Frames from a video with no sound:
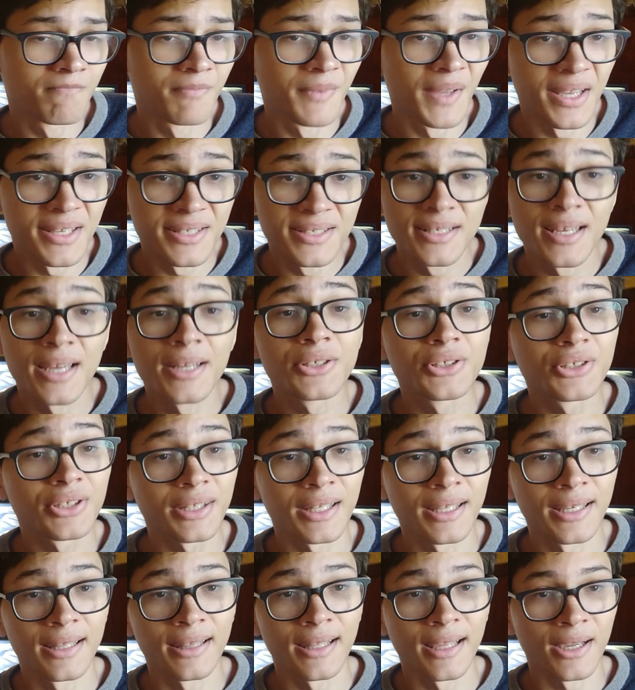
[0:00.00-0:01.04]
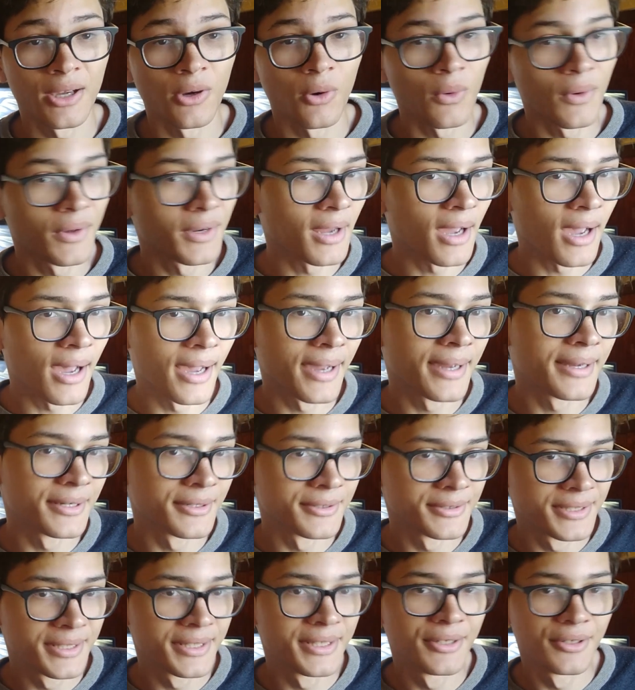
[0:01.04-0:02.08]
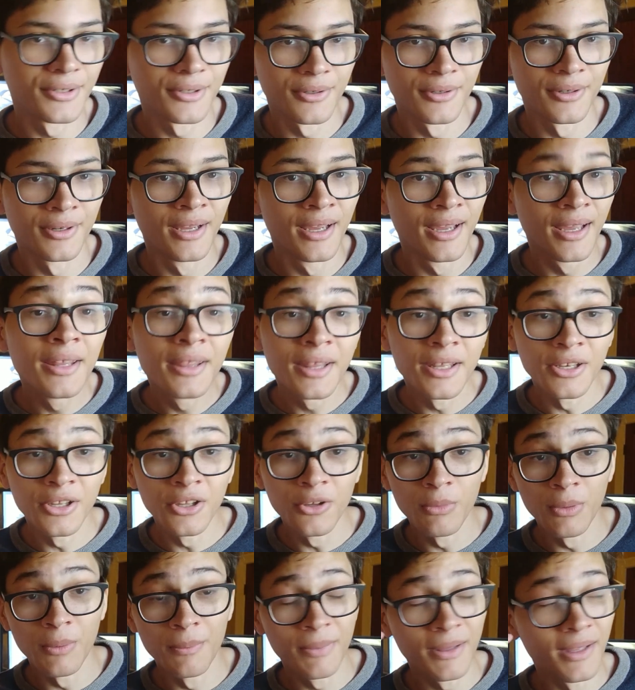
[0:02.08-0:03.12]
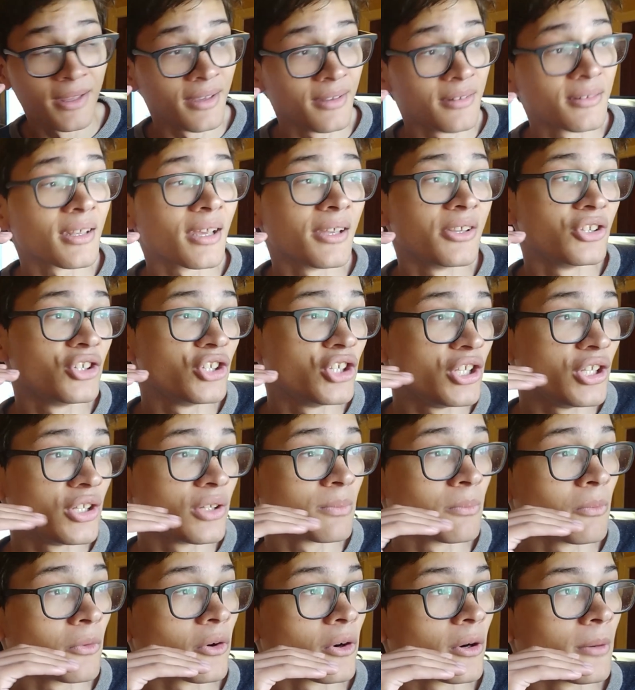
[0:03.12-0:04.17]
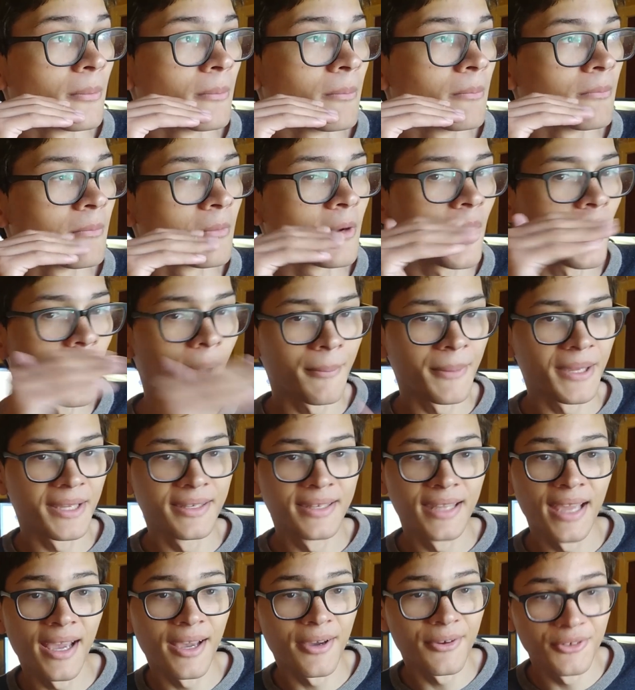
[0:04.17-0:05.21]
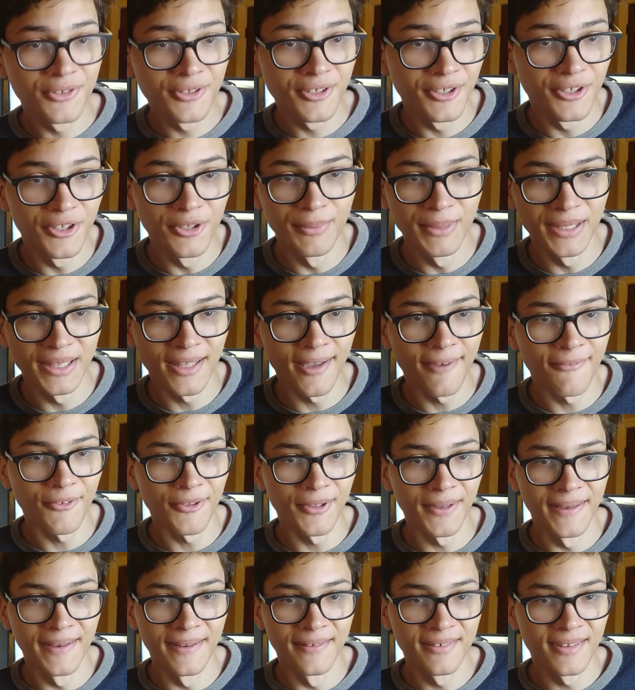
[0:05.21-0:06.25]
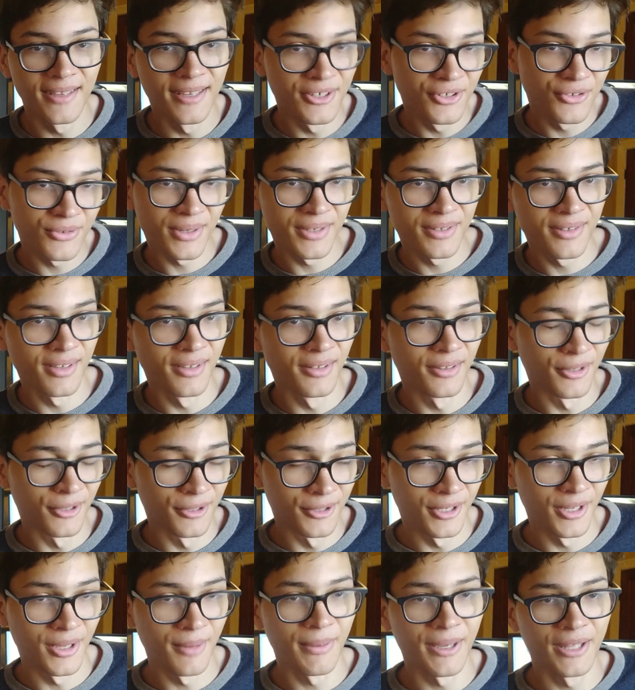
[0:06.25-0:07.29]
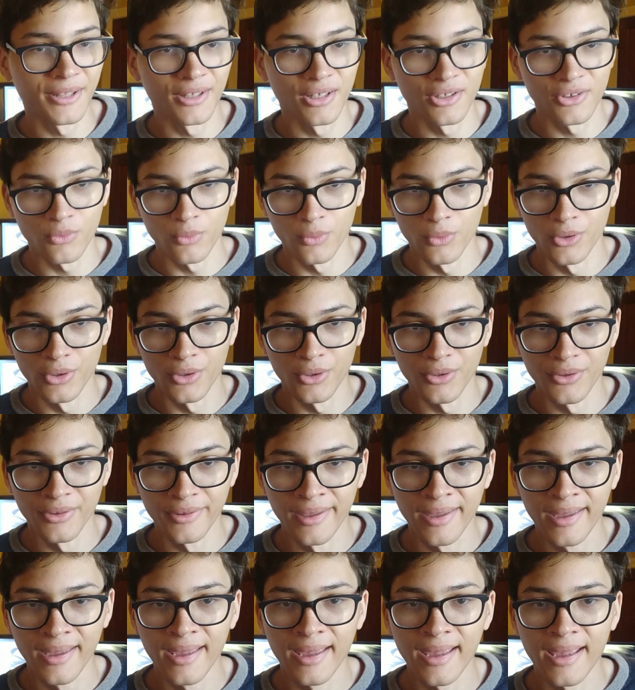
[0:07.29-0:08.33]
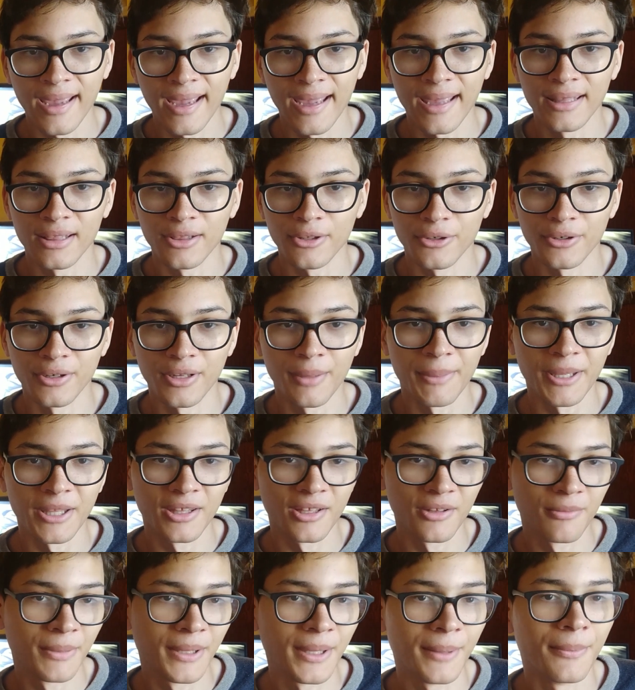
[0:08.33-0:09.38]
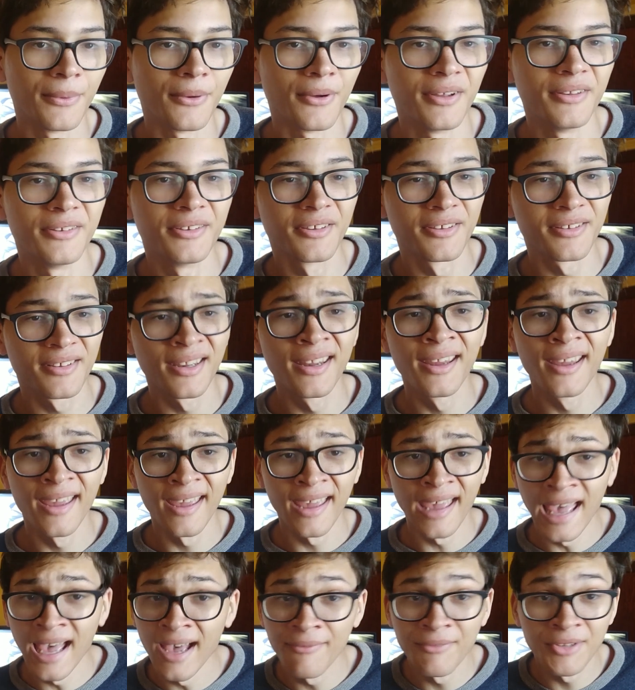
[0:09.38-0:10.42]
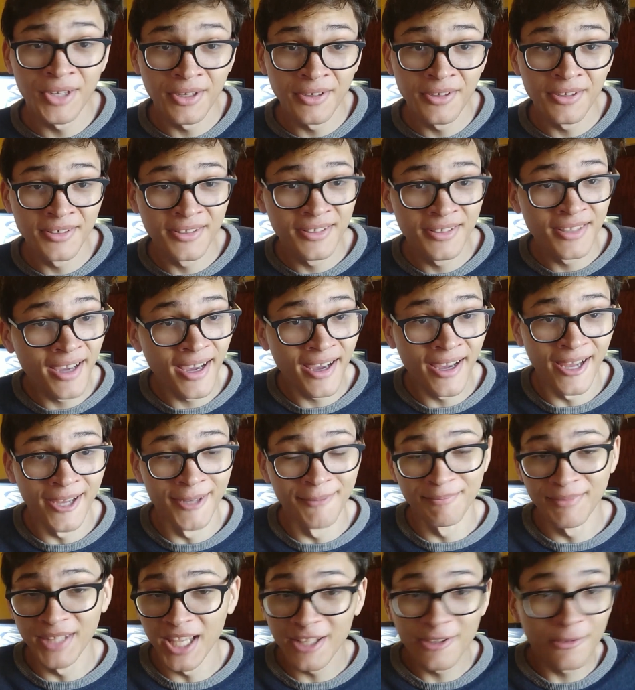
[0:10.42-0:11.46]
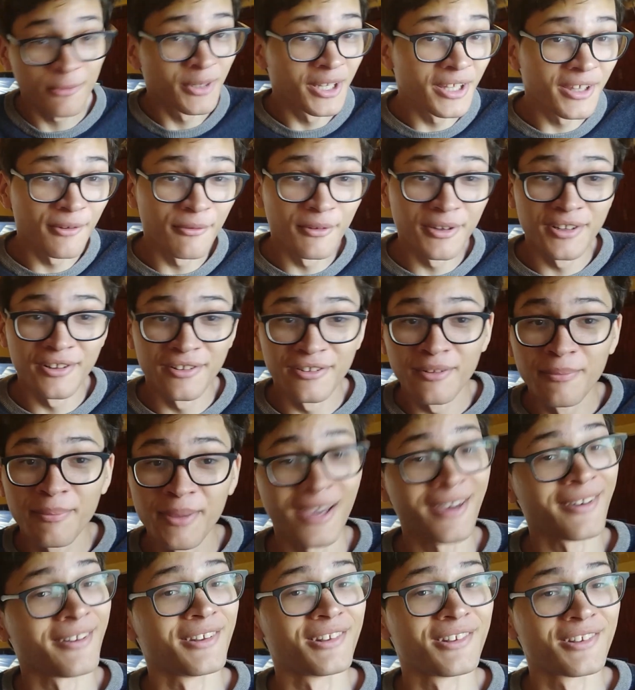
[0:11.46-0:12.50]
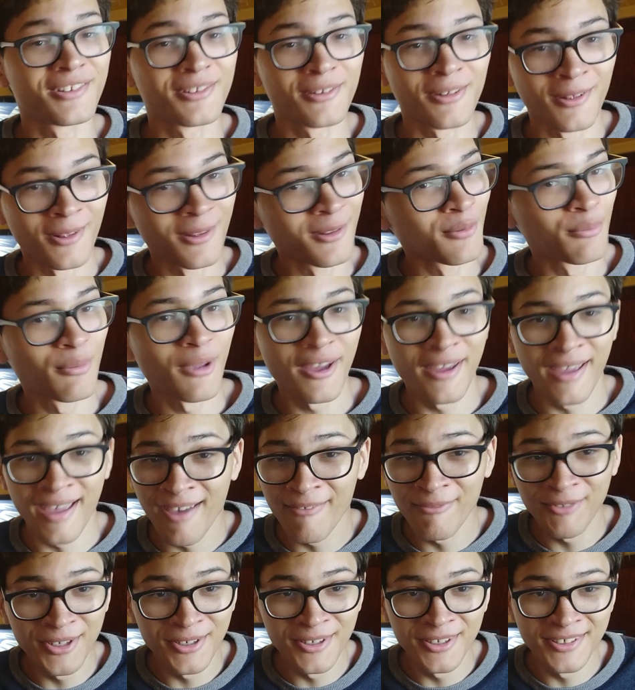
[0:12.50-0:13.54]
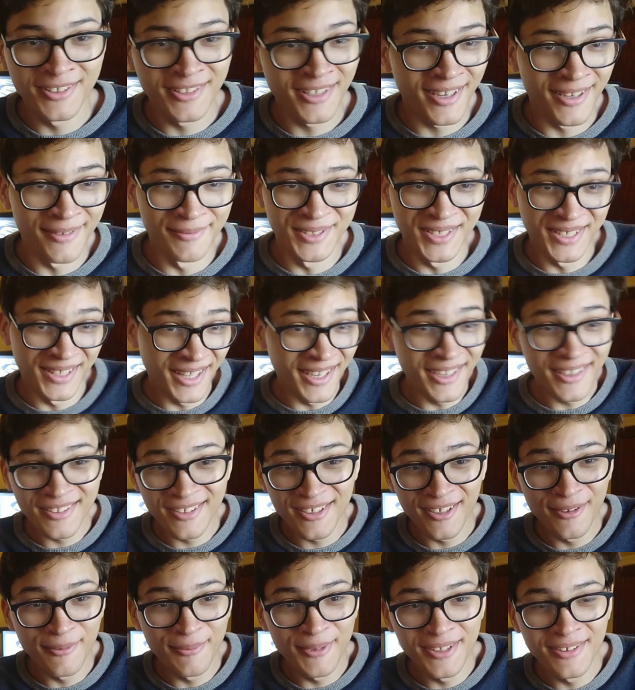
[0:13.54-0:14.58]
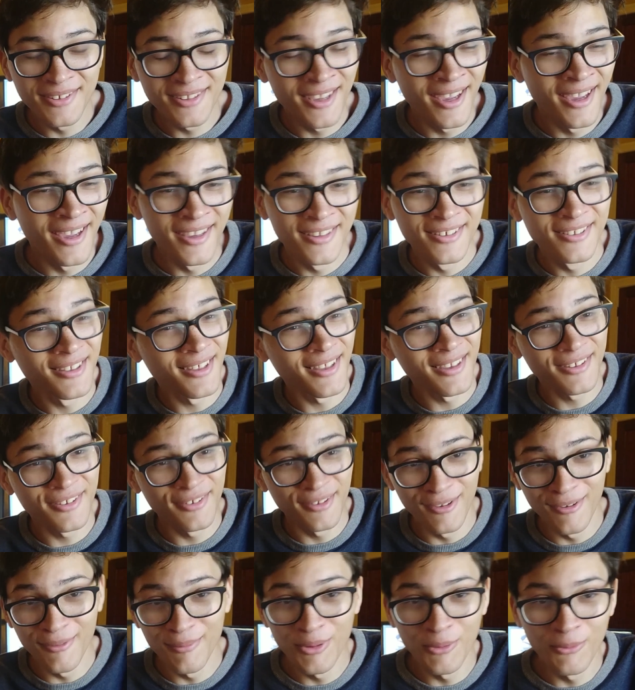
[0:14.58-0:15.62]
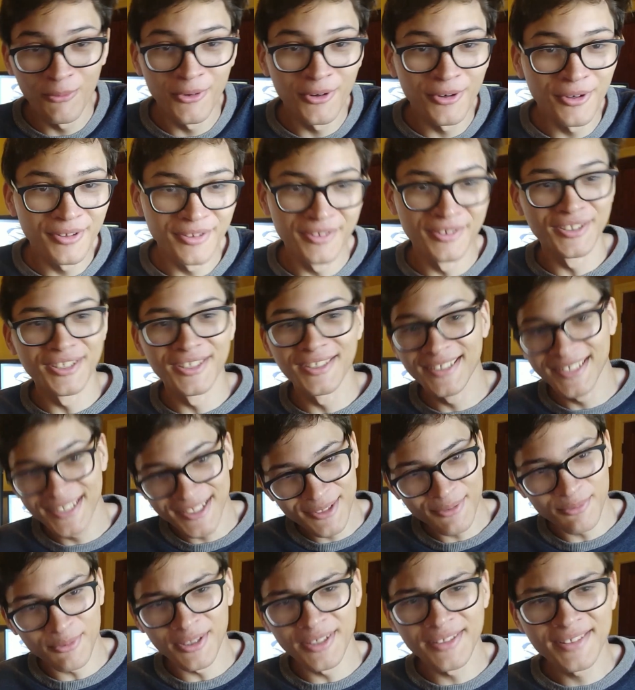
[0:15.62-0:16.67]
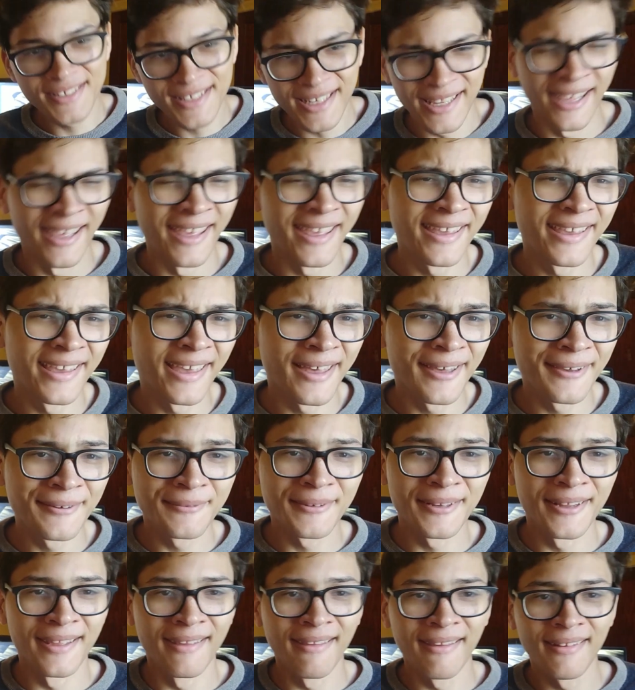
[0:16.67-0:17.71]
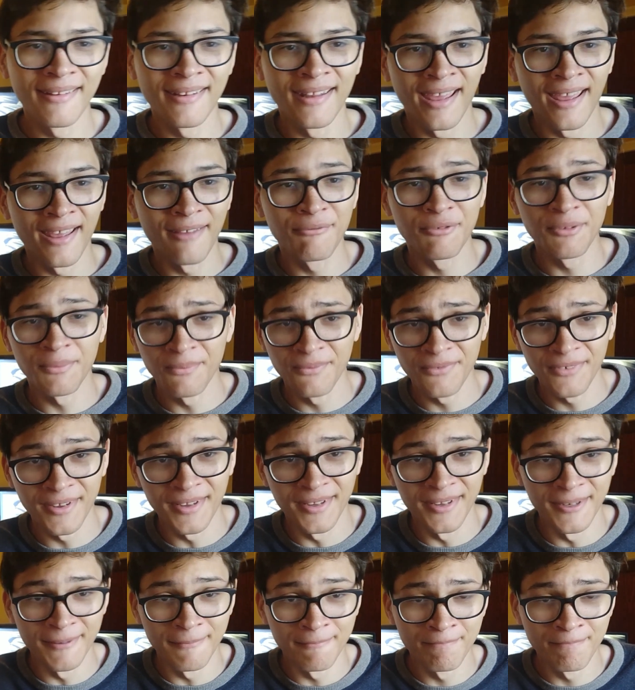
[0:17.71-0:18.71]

essentially like on a higher tier than human beings, and she's more coming down to human level and is interested in learning about this world and learning about these people and just having a good time. That's really what it's about. It's about having a good time. She likes humans, she likes the human world, and she just wants to hang out and have some fun.